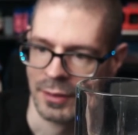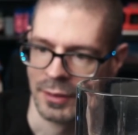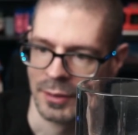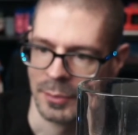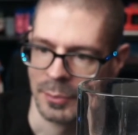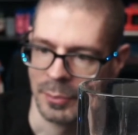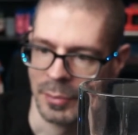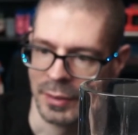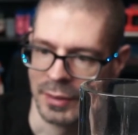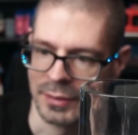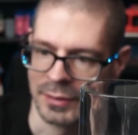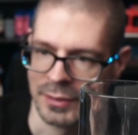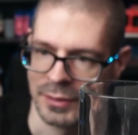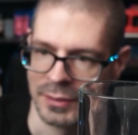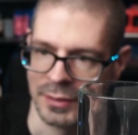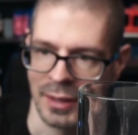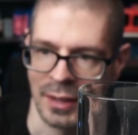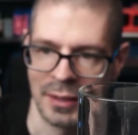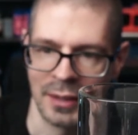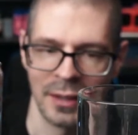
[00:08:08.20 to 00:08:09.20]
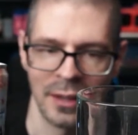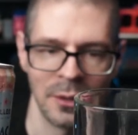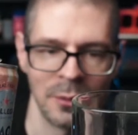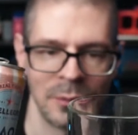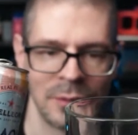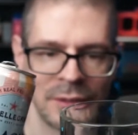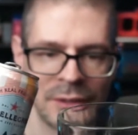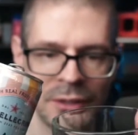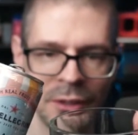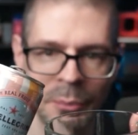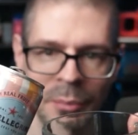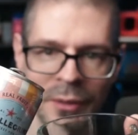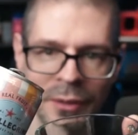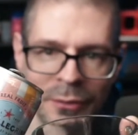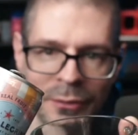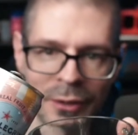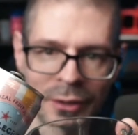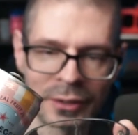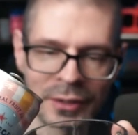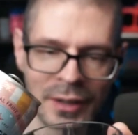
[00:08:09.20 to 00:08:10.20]
But I think it'd still be
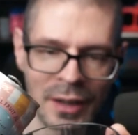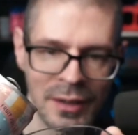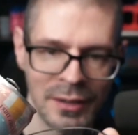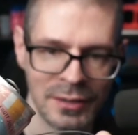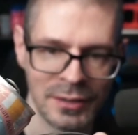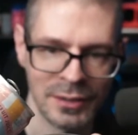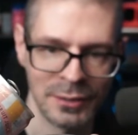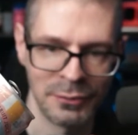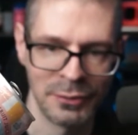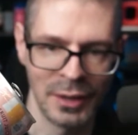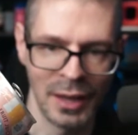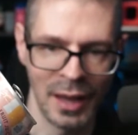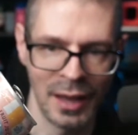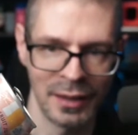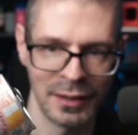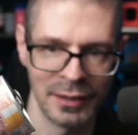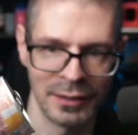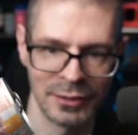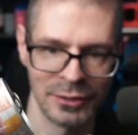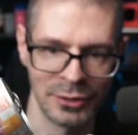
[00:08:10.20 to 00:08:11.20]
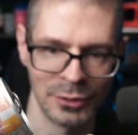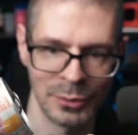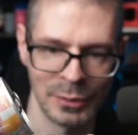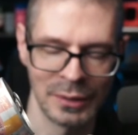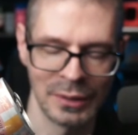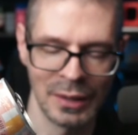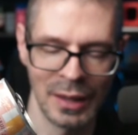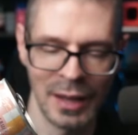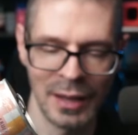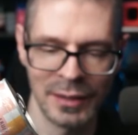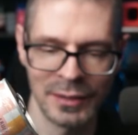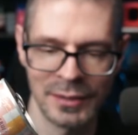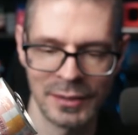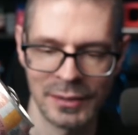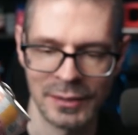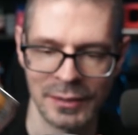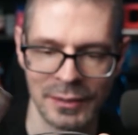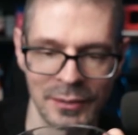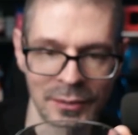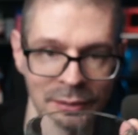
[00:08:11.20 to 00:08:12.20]
very nice if you add it to a
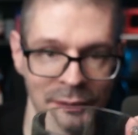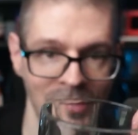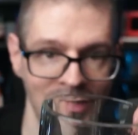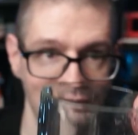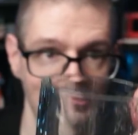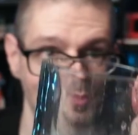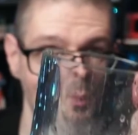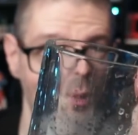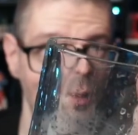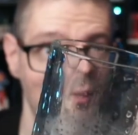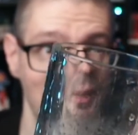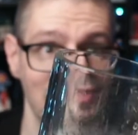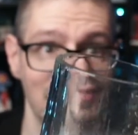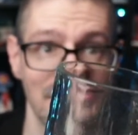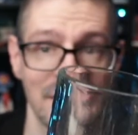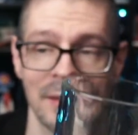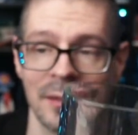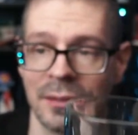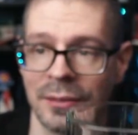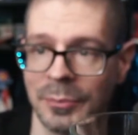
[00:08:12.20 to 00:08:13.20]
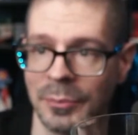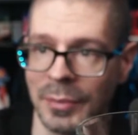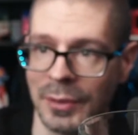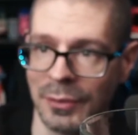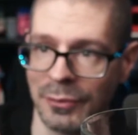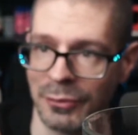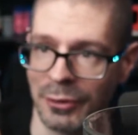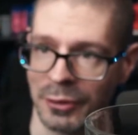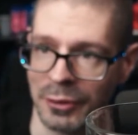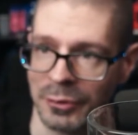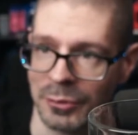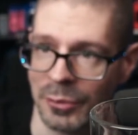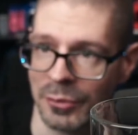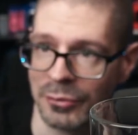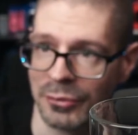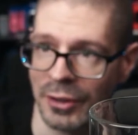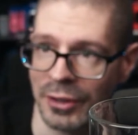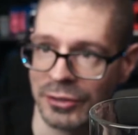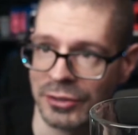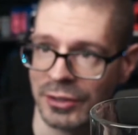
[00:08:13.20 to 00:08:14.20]
glass, add some ice, be very
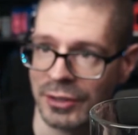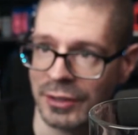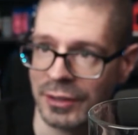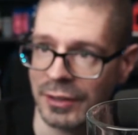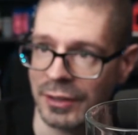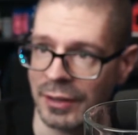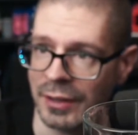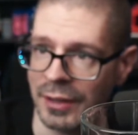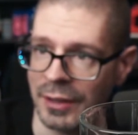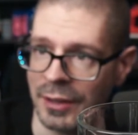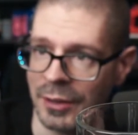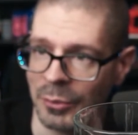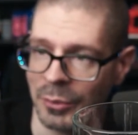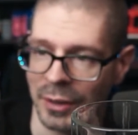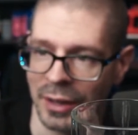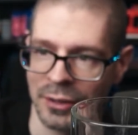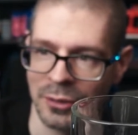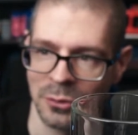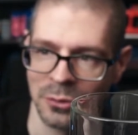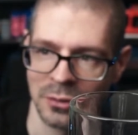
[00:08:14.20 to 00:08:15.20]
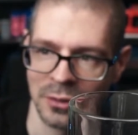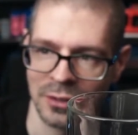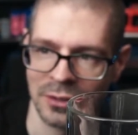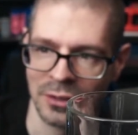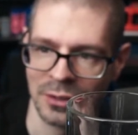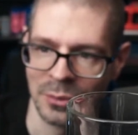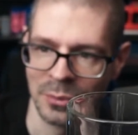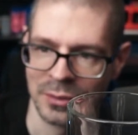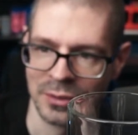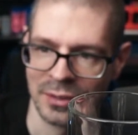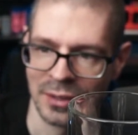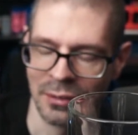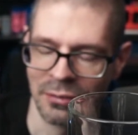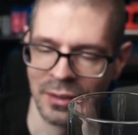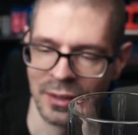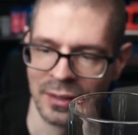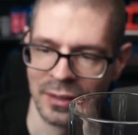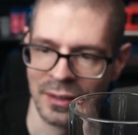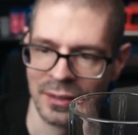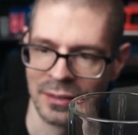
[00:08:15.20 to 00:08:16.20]
refreshing. What I usually do with stuff
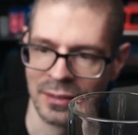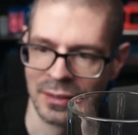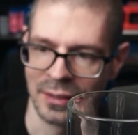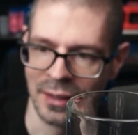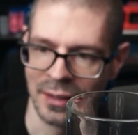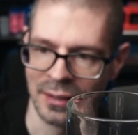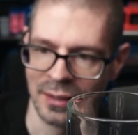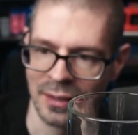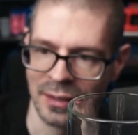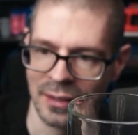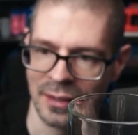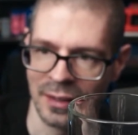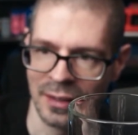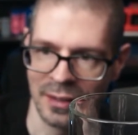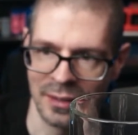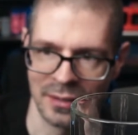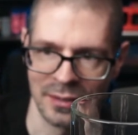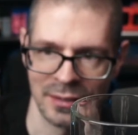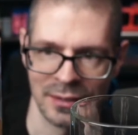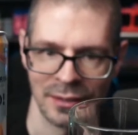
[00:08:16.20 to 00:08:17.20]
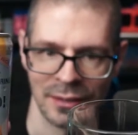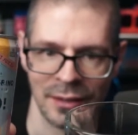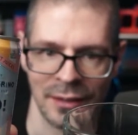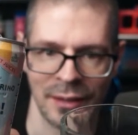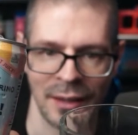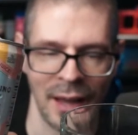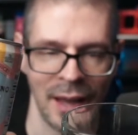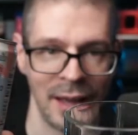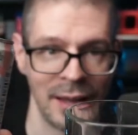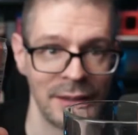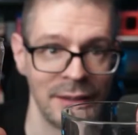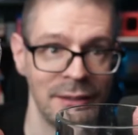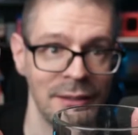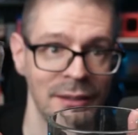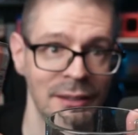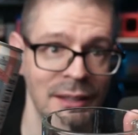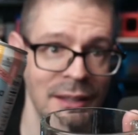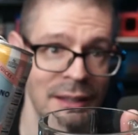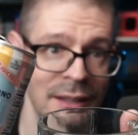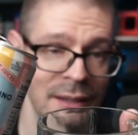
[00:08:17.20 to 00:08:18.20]
like this lately is add
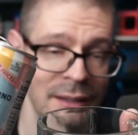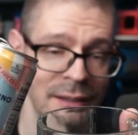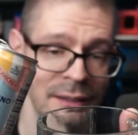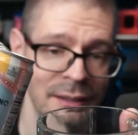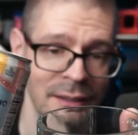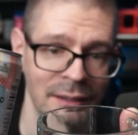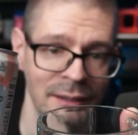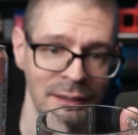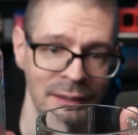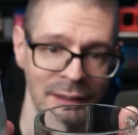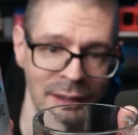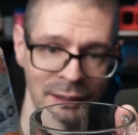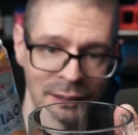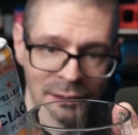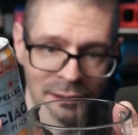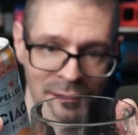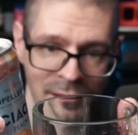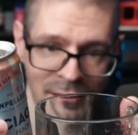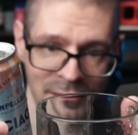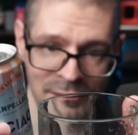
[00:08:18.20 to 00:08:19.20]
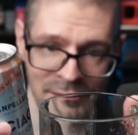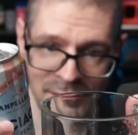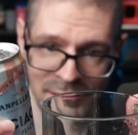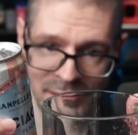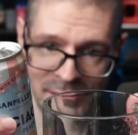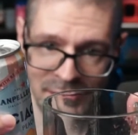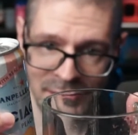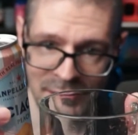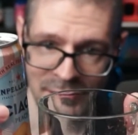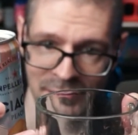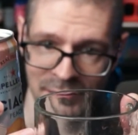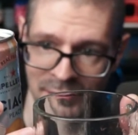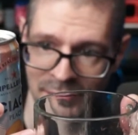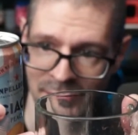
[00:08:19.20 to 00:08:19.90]
tea, like iced tea